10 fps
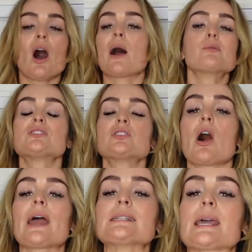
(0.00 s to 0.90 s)
I was
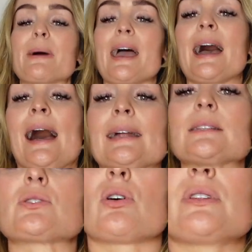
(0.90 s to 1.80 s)
dying to get my
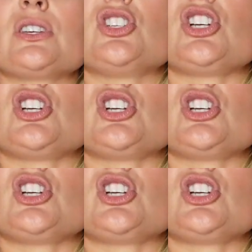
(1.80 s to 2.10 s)
hands on this